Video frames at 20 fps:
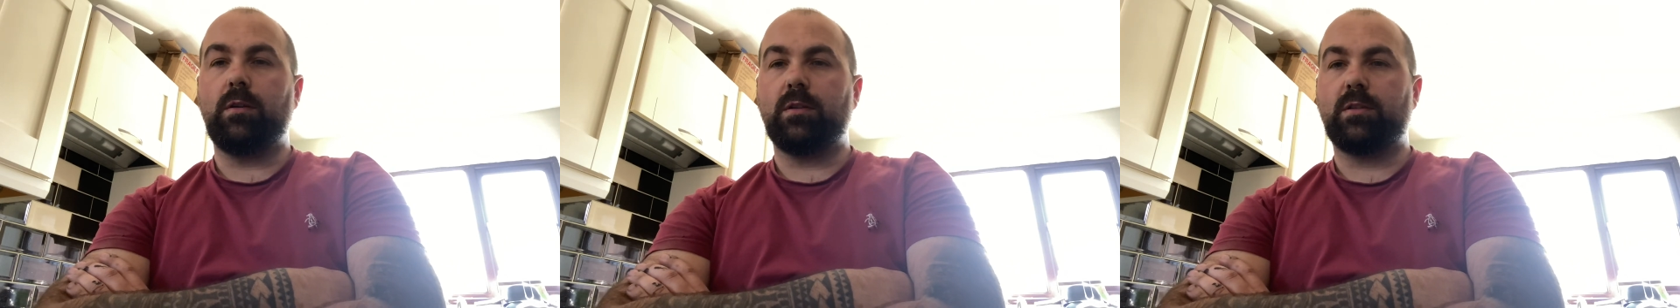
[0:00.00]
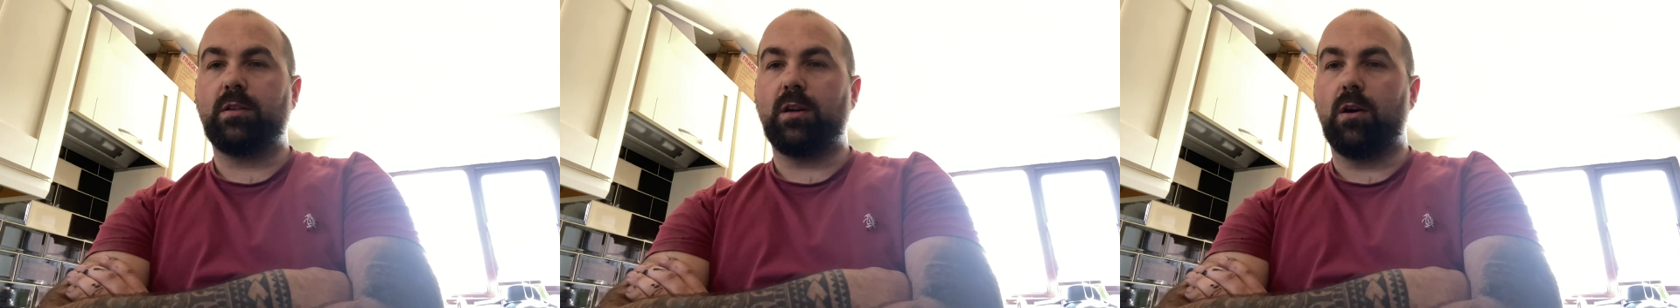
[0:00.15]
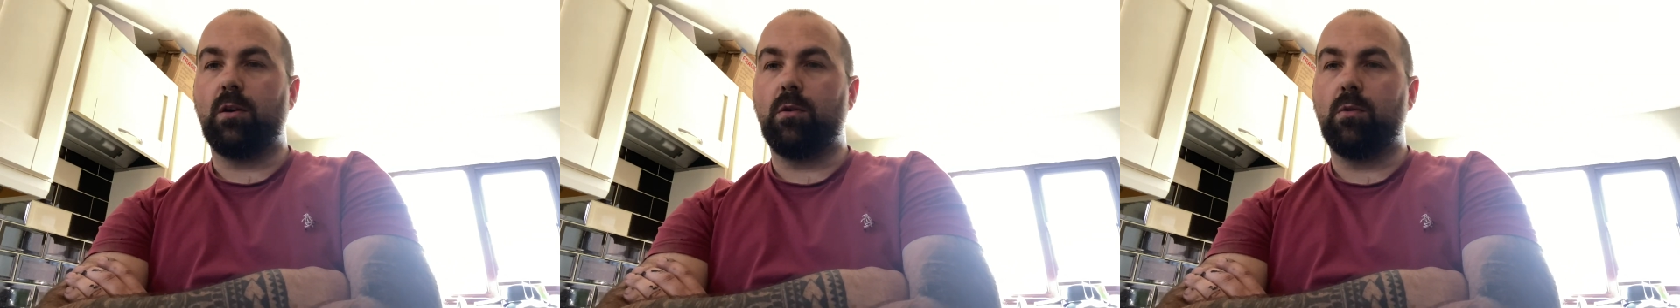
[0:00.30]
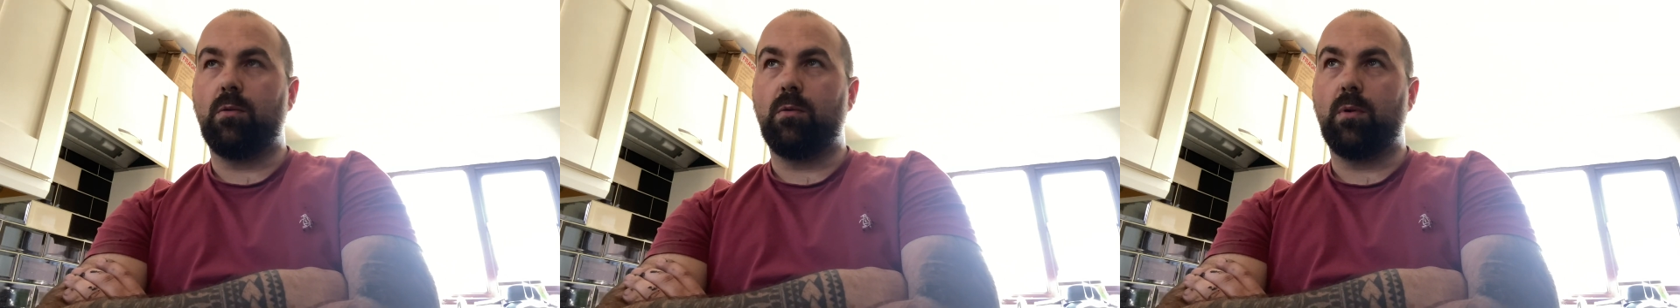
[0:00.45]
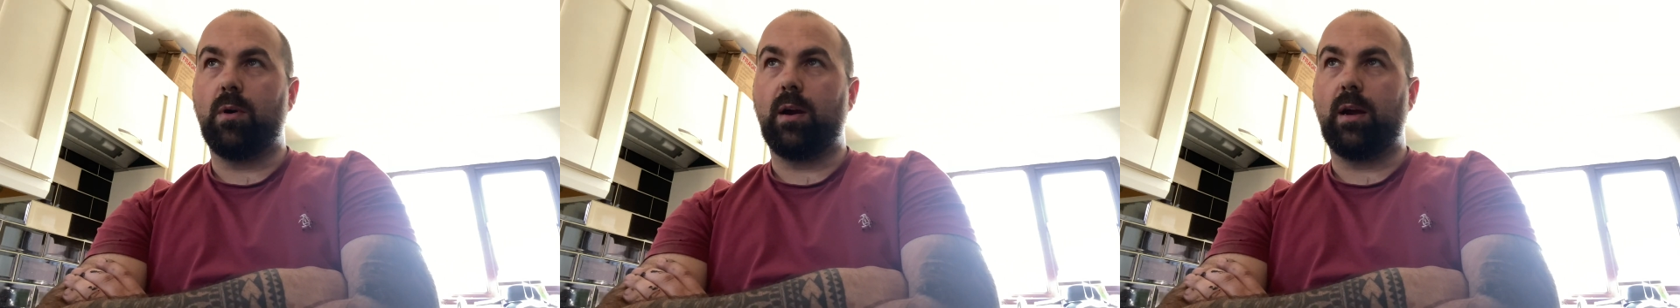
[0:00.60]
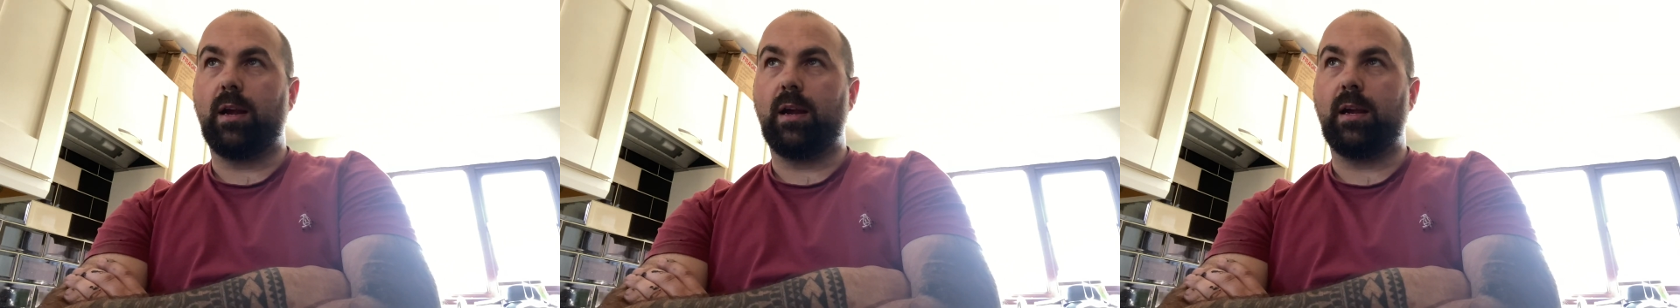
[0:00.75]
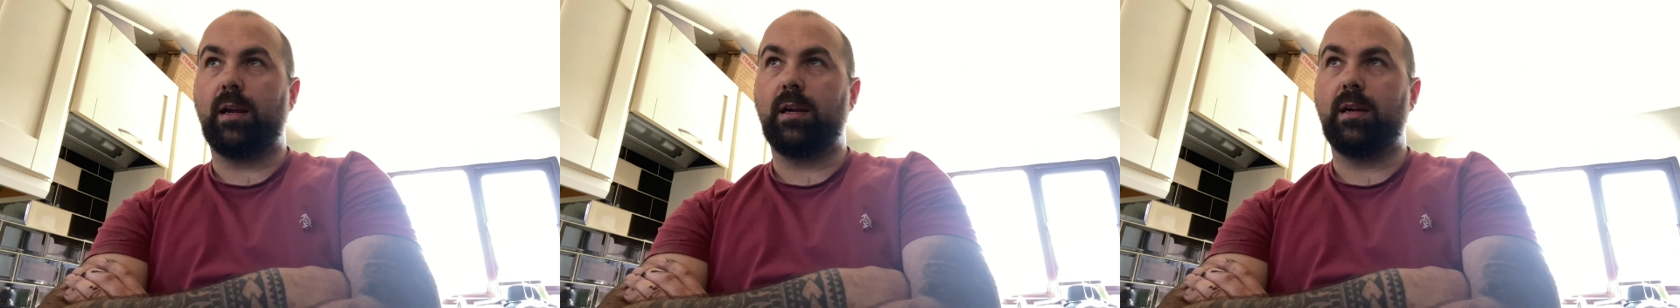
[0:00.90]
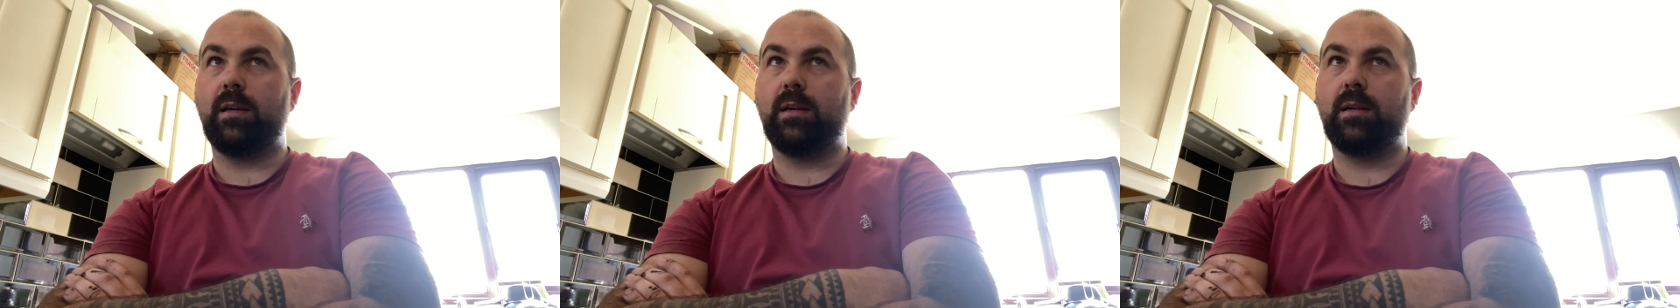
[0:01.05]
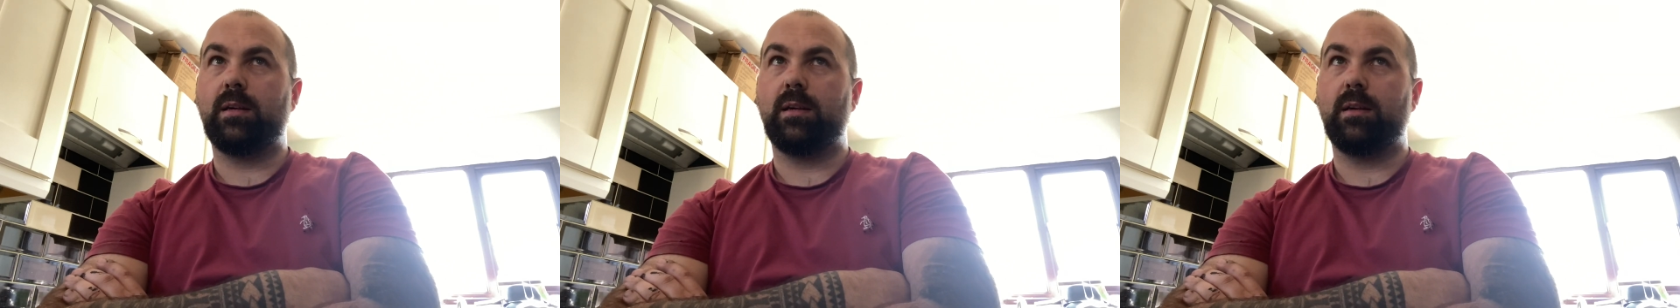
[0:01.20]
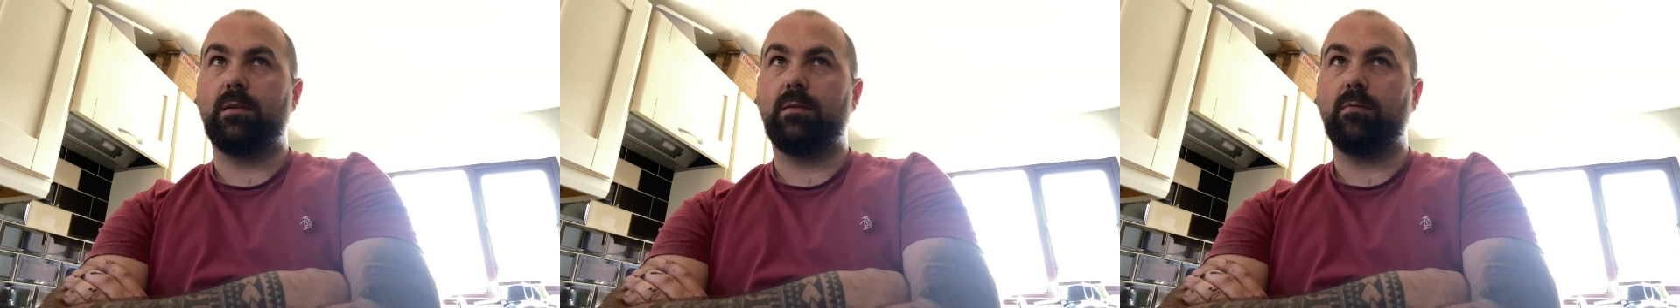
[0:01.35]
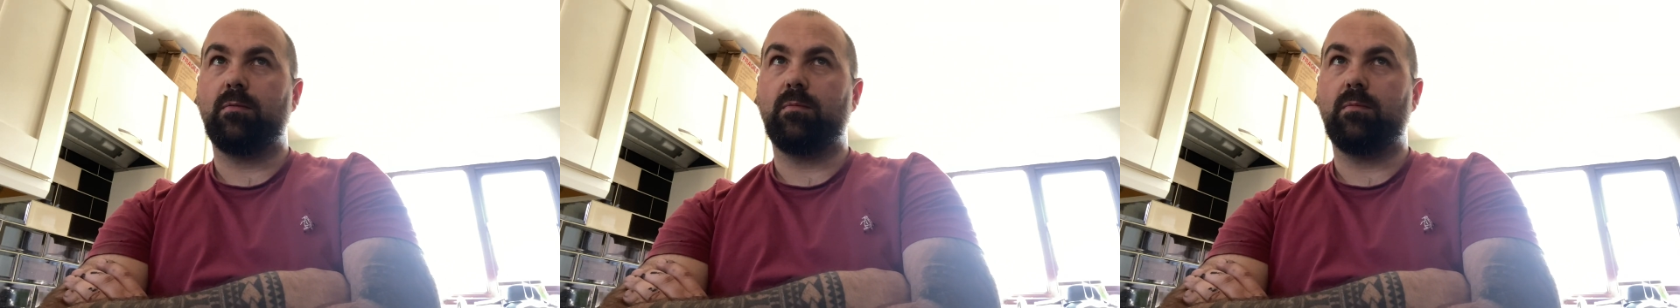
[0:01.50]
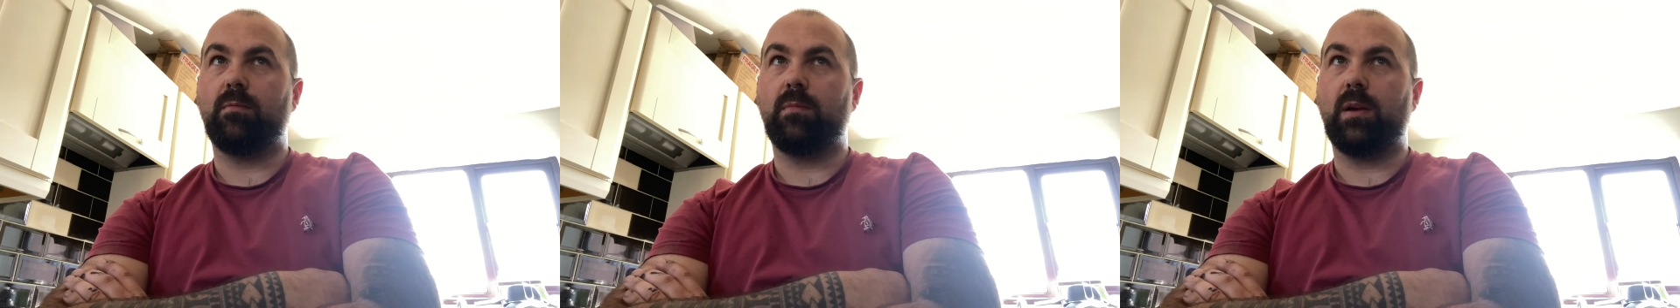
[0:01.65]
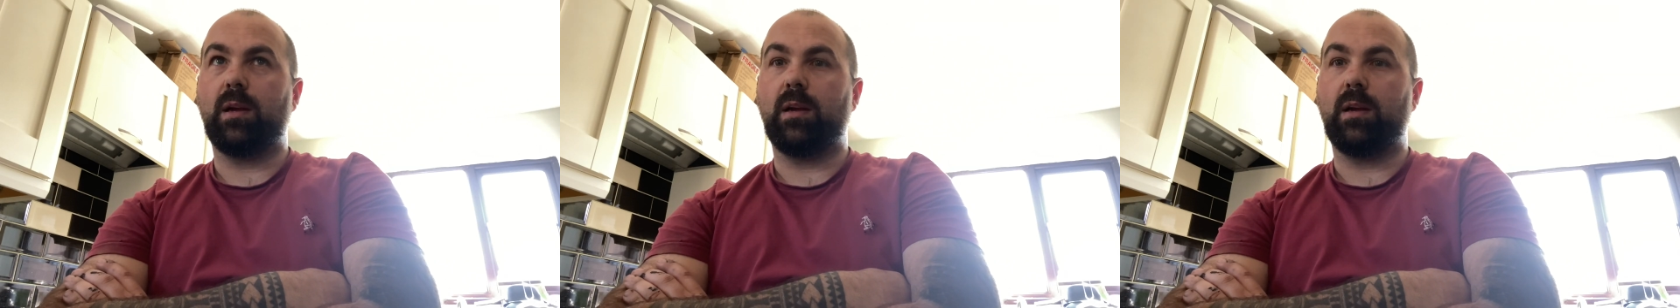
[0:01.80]
so he
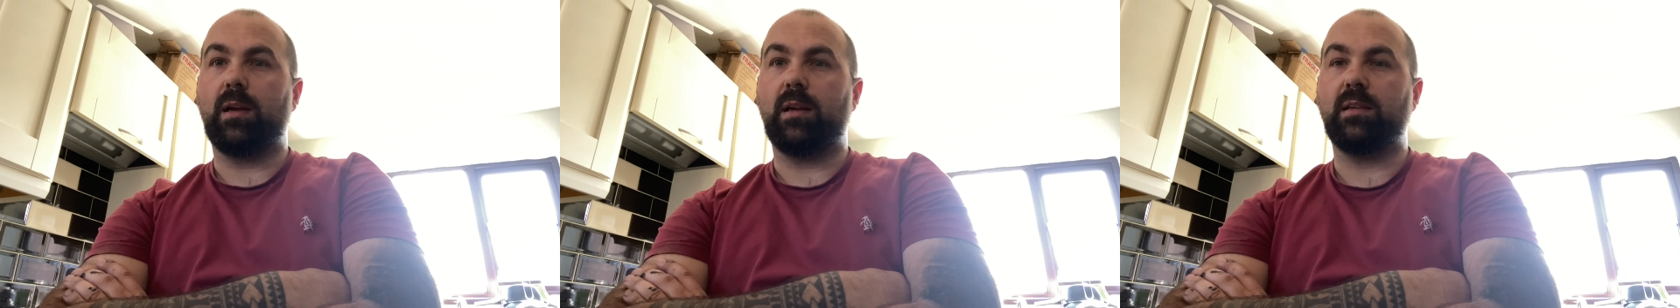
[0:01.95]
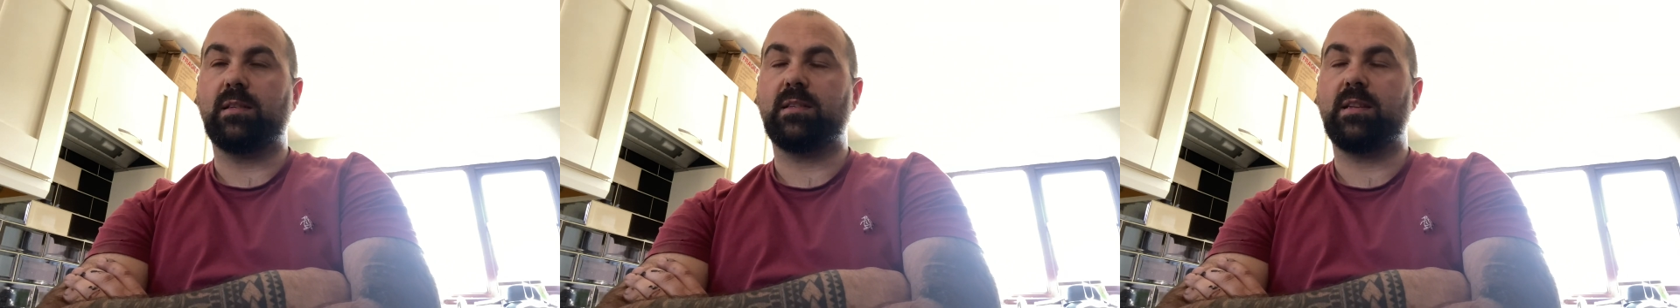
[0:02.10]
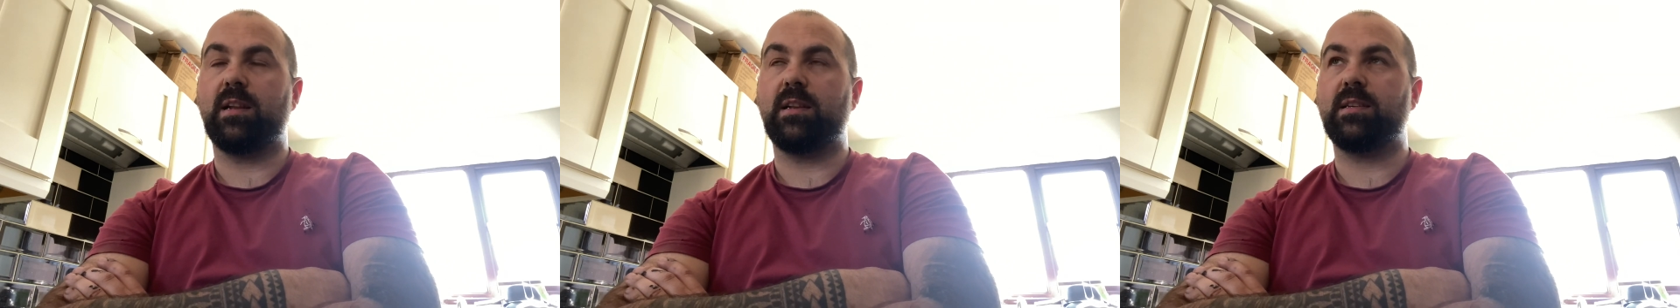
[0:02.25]
instead